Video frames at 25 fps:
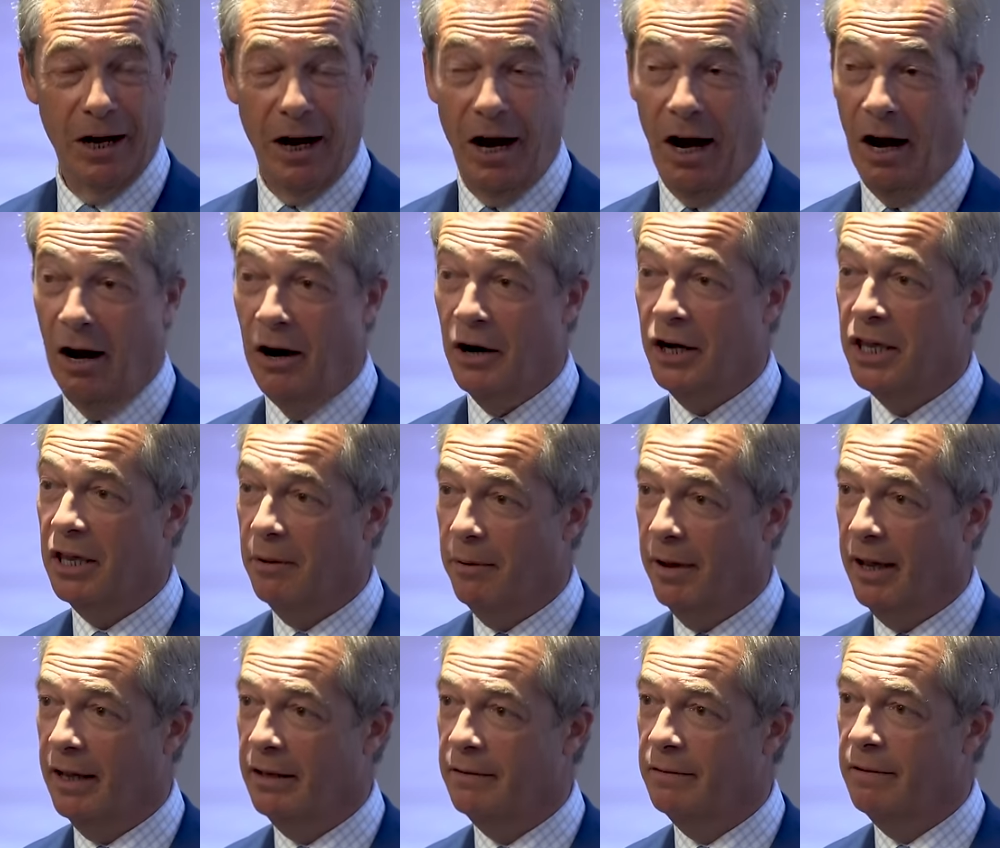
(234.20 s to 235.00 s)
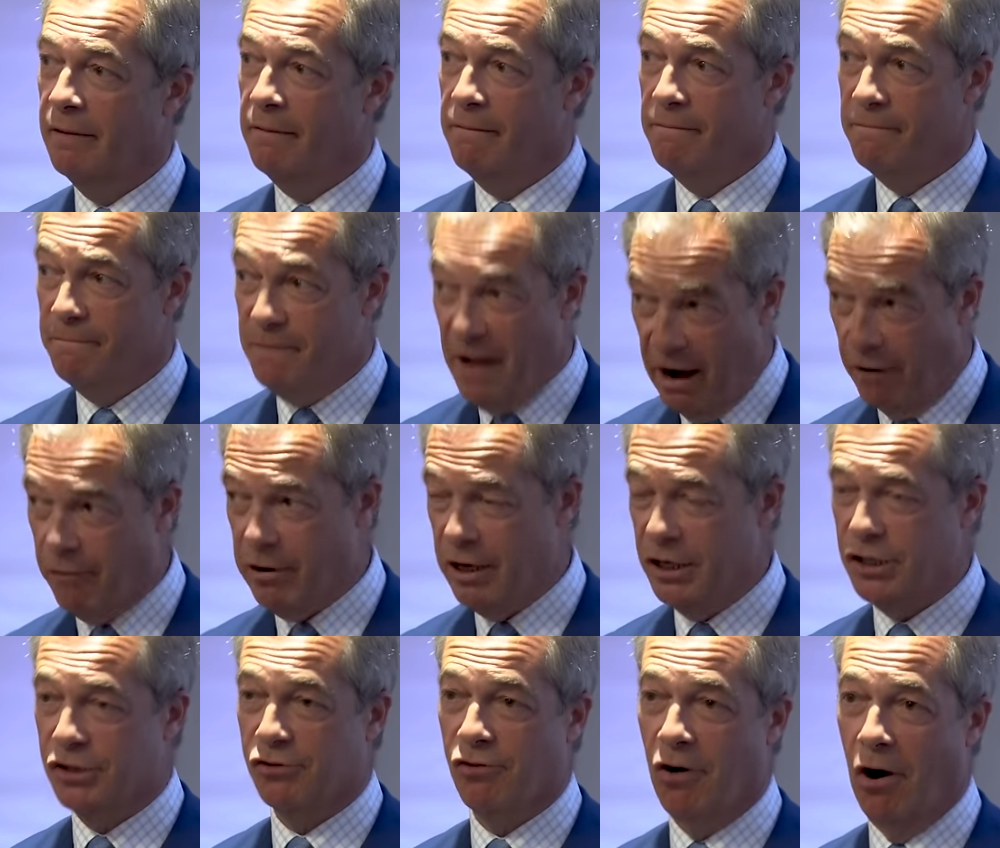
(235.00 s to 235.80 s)
arguing
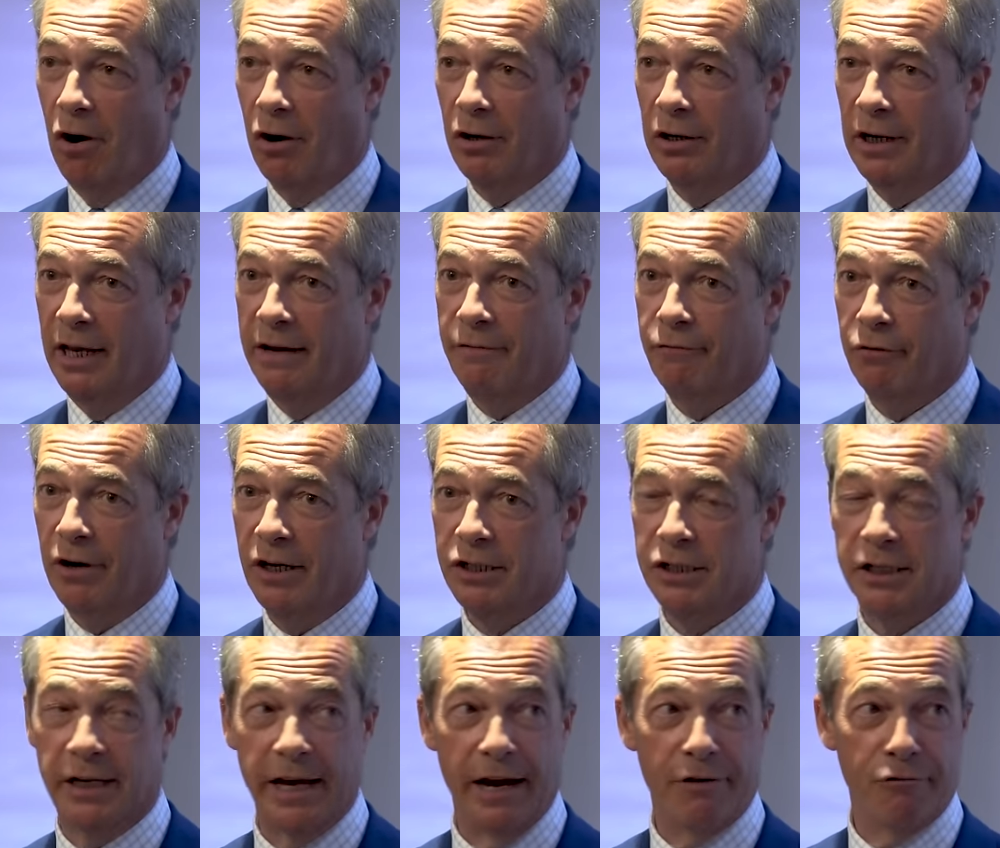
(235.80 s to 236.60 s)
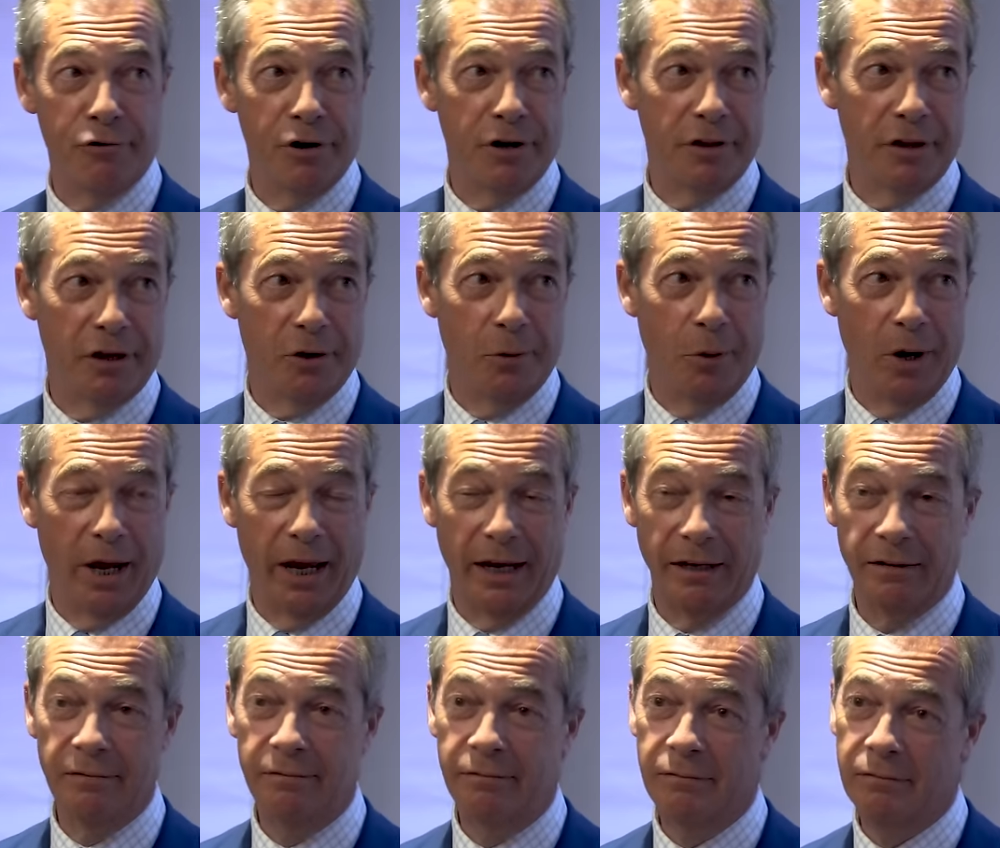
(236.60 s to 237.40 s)
very strongly for us to get rid of the
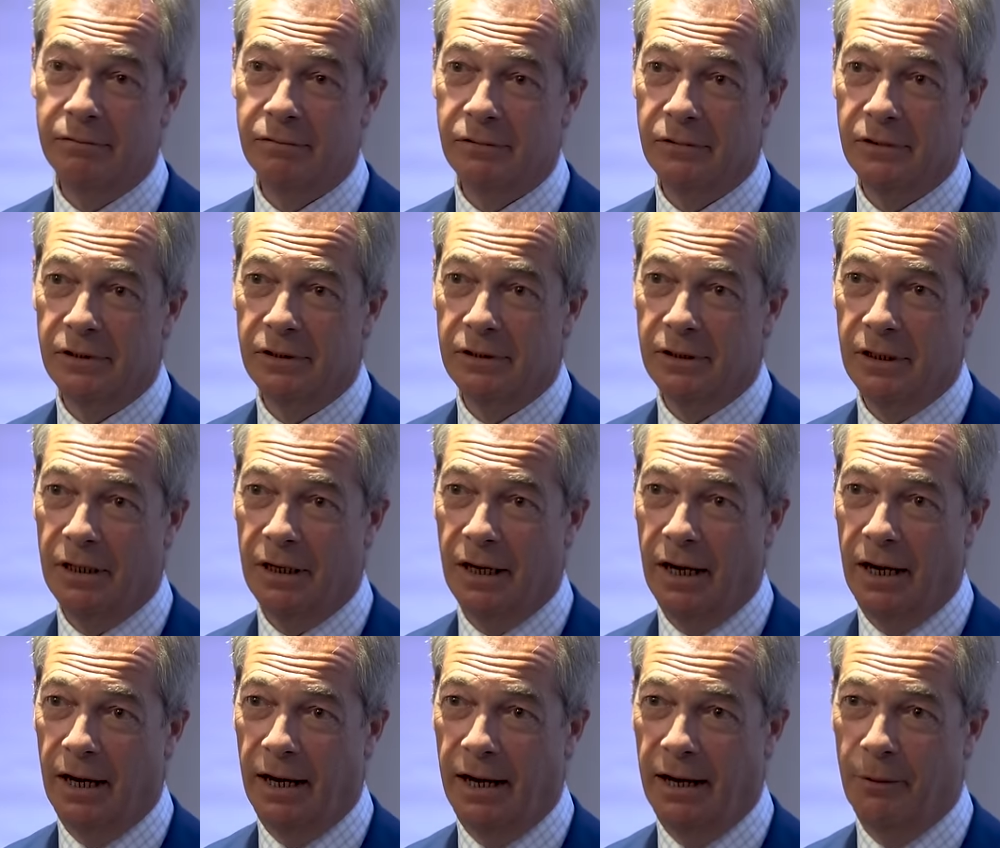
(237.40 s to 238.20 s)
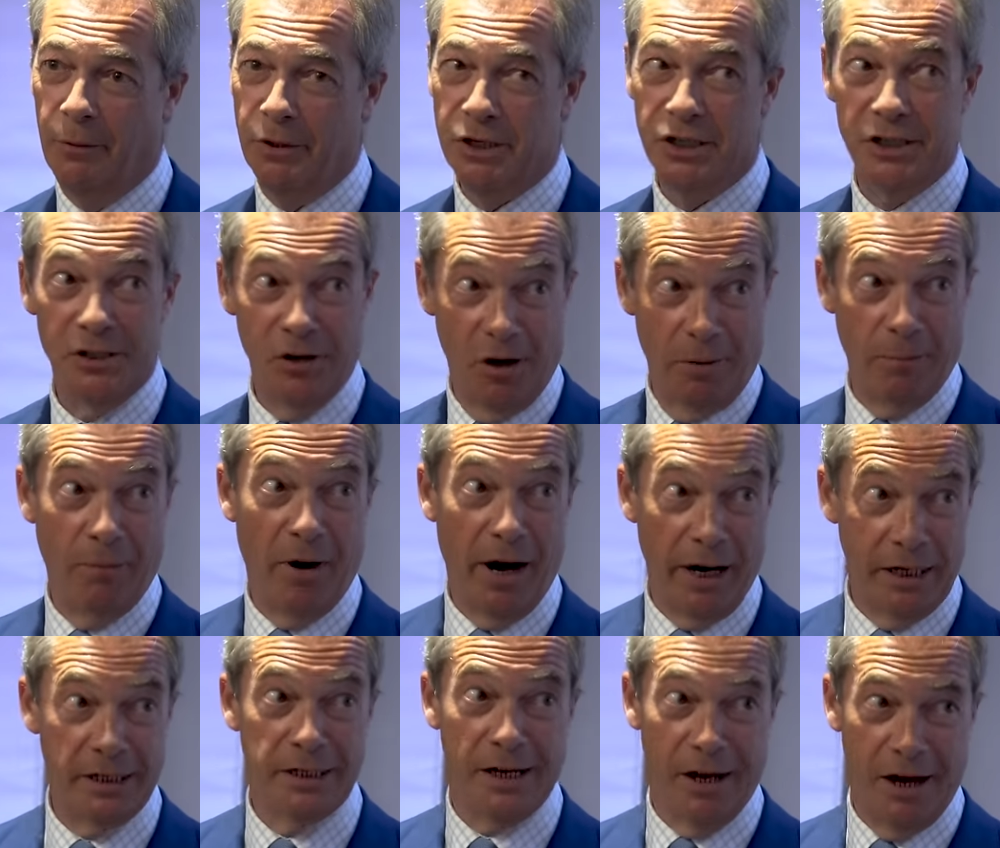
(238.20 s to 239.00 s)
Queen, uh, which is not
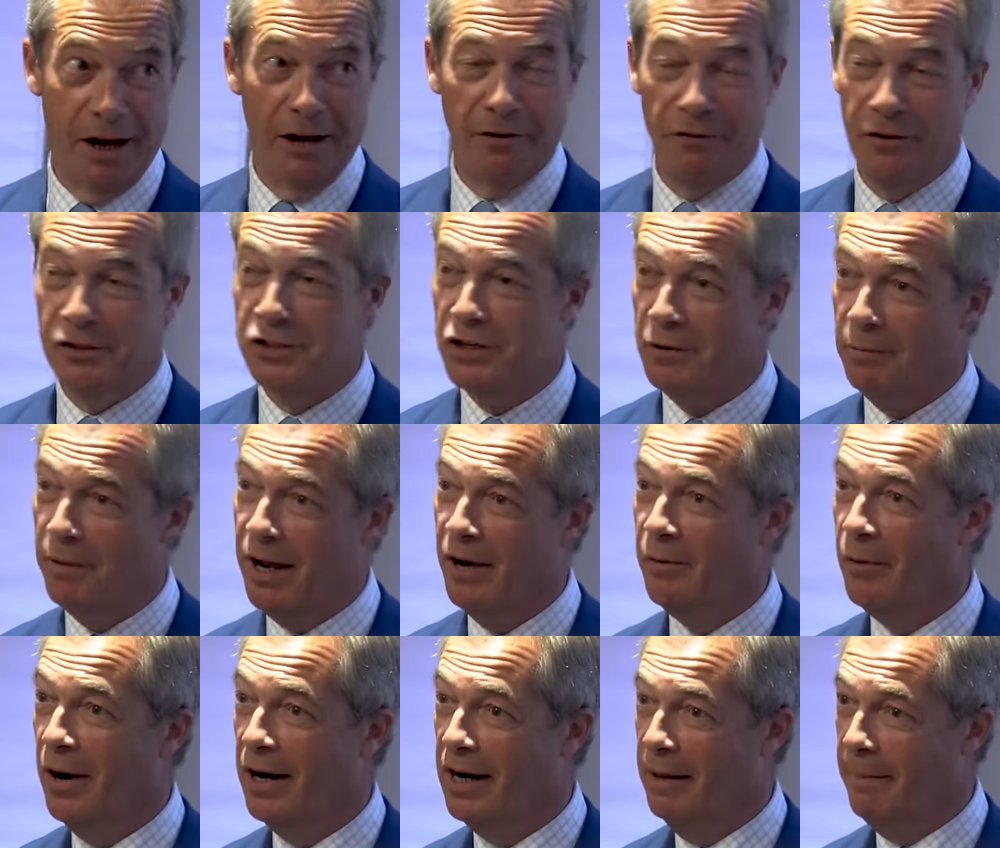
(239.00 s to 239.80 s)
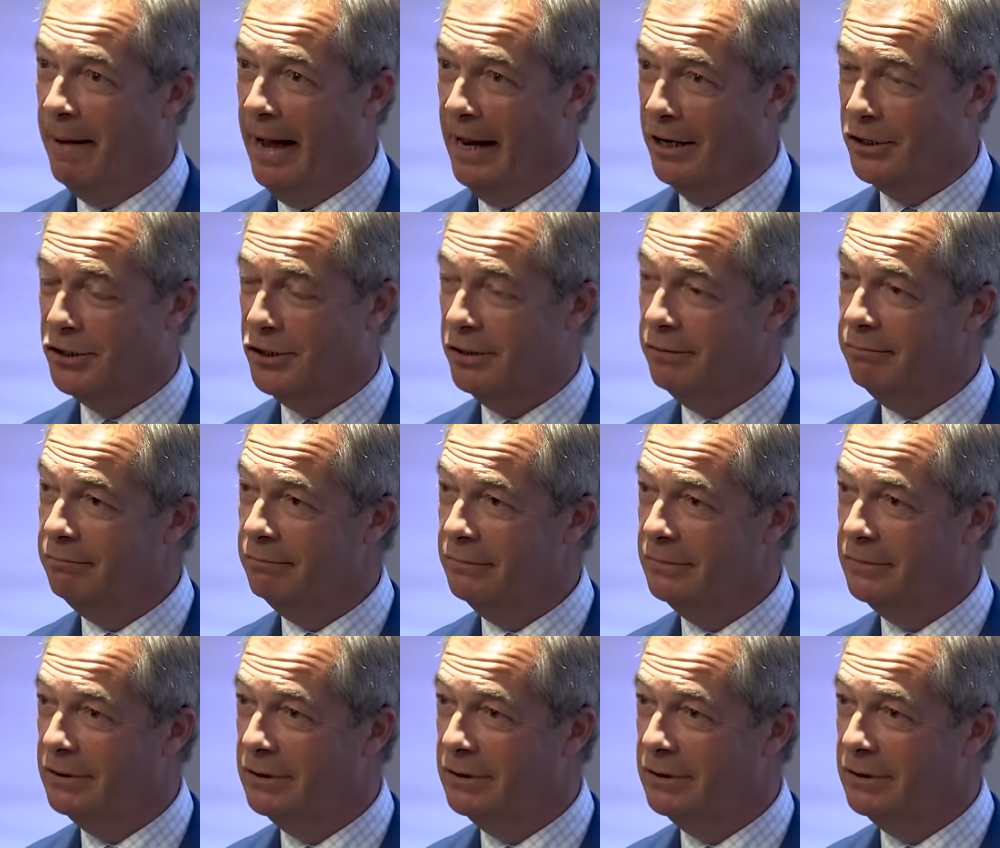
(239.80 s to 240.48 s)
my turf, as you may well imagine.